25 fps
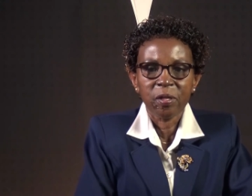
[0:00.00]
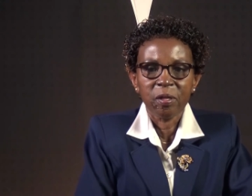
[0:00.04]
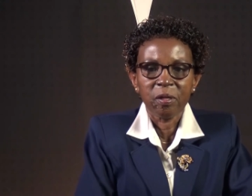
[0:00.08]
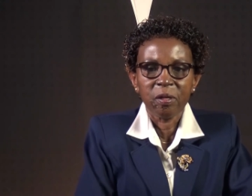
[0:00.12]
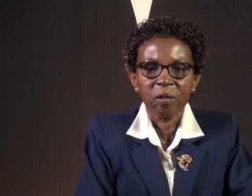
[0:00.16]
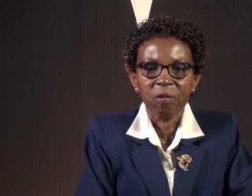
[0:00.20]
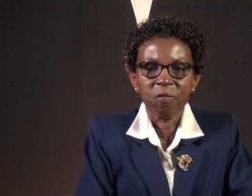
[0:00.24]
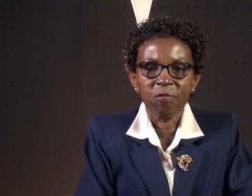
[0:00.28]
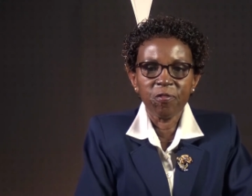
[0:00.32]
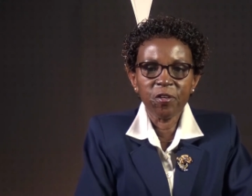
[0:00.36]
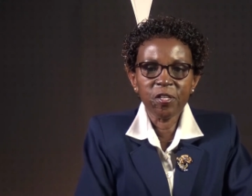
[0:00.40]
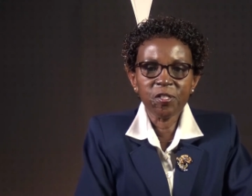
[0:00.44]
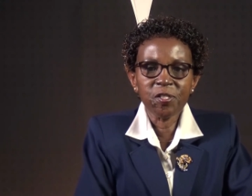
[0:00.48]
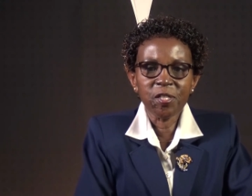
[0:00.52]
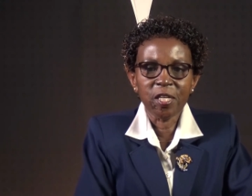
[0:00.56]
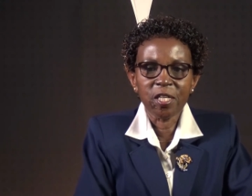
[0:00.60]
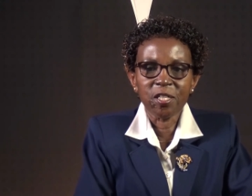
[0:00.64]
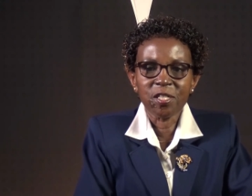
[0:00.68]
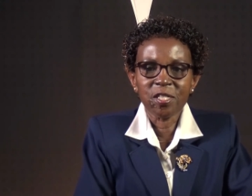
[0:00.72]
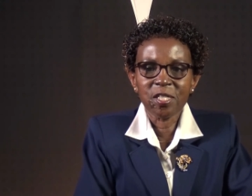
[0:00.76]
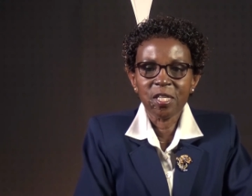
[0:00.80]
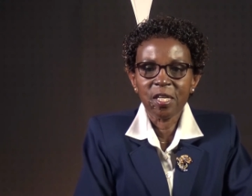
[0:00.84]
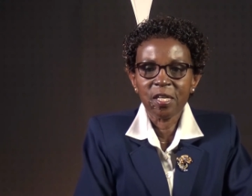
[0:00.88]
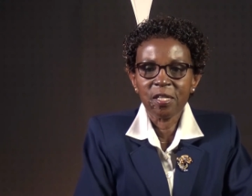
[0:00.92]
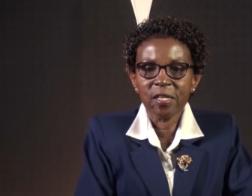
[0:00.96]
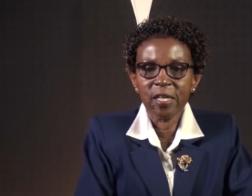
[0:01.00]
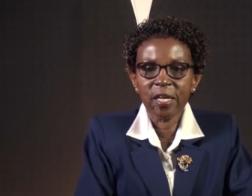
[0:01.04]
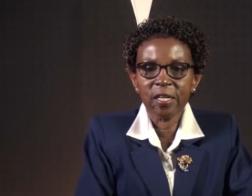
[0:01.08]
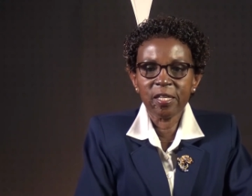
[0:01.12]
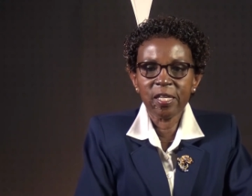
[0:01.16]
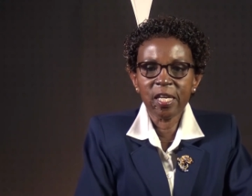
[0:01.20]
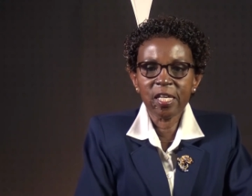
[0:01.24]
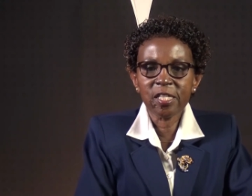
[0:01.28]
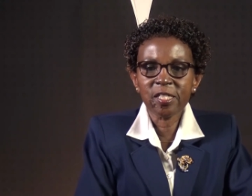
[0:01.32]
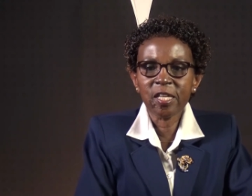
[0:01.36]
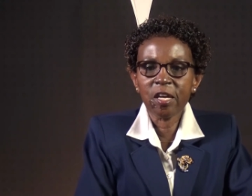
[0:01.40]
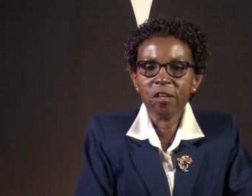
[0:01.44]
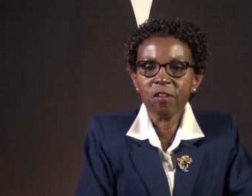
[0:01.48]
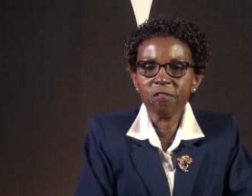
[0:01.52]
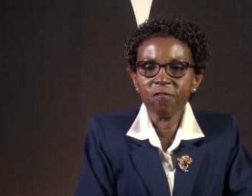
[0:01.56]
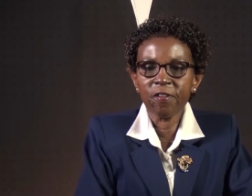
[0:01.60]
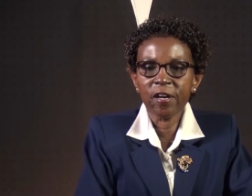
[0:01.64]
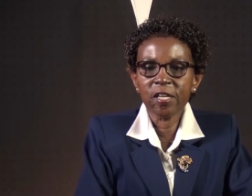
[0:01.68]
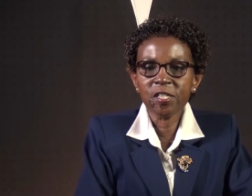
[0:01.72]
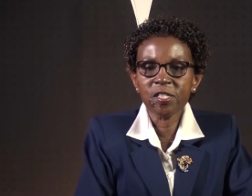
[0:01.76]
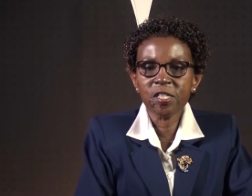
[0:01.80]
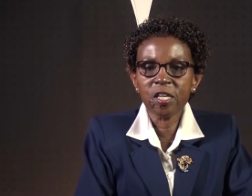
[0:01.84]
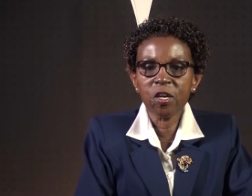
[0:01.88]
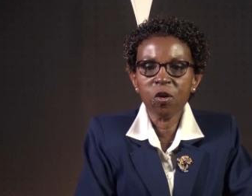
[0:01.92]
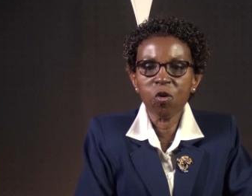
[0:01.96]
Visit the Daystar
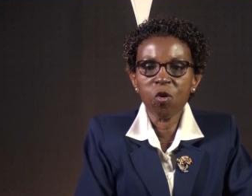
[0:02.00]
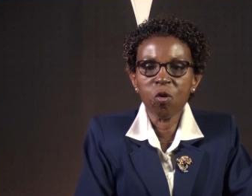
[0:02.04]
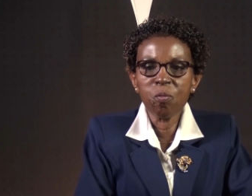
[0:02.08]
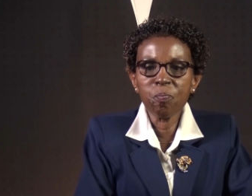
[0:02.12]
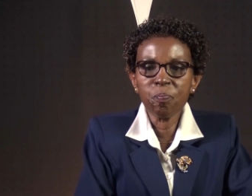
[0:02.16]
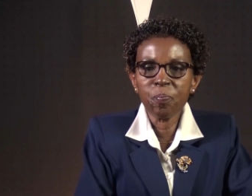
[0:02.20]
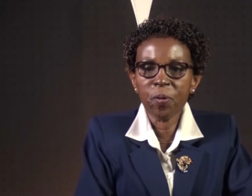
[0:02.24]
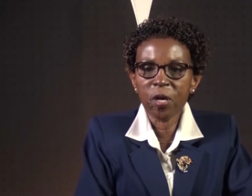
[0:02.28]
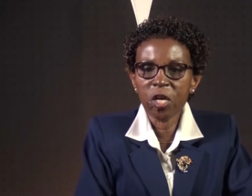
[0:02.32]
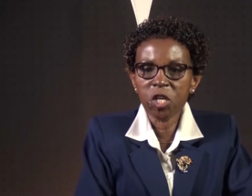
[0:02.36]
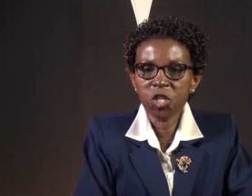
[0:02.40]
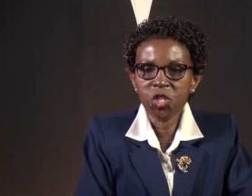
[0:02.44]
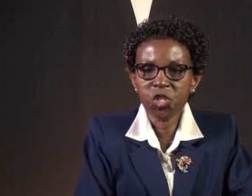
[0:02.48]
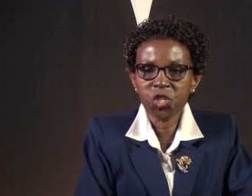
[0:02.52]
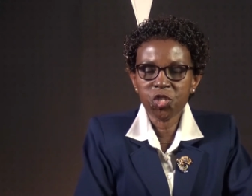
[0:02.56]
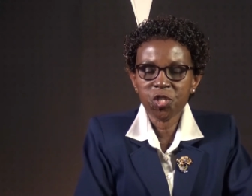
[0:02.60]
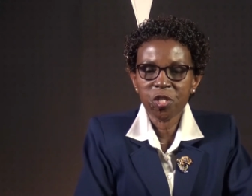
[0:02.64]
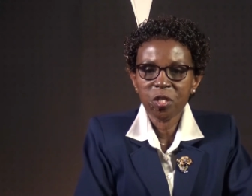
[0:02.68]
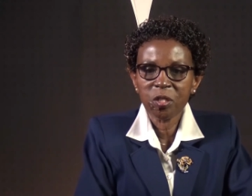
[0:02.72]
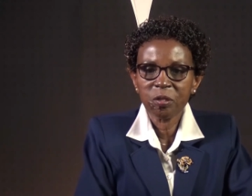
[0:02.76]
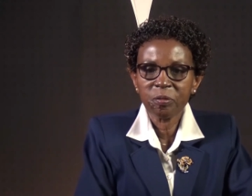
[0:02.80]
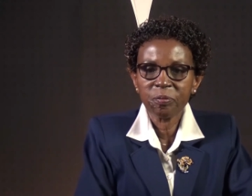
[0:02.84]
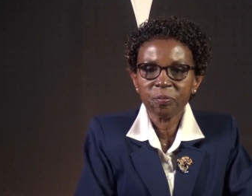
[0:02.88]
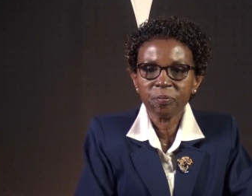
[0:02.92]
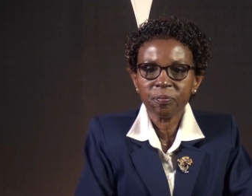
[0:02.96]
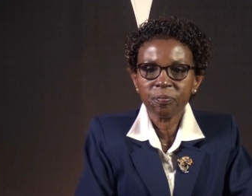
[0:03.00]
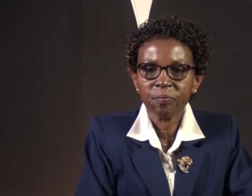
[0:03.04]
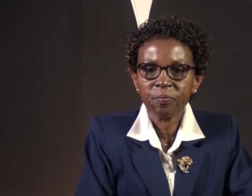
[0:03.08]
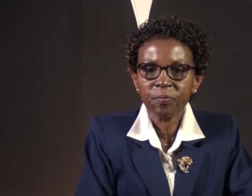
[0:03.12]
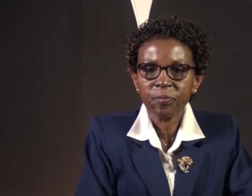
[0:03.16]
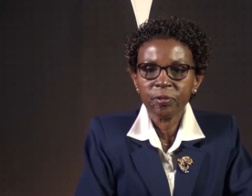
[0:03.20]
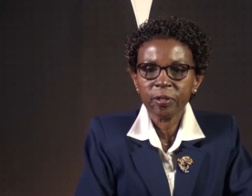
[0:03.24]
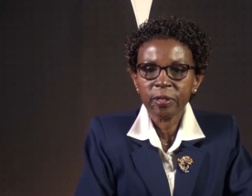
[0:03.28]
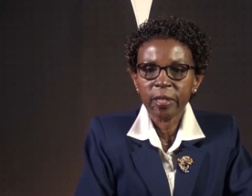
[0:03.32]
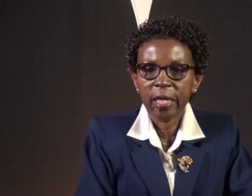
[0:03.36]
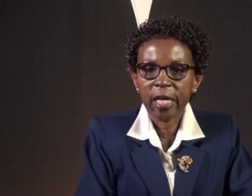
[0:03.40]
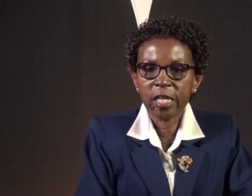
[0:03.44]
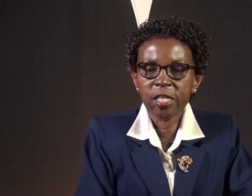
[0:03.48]
University homepage at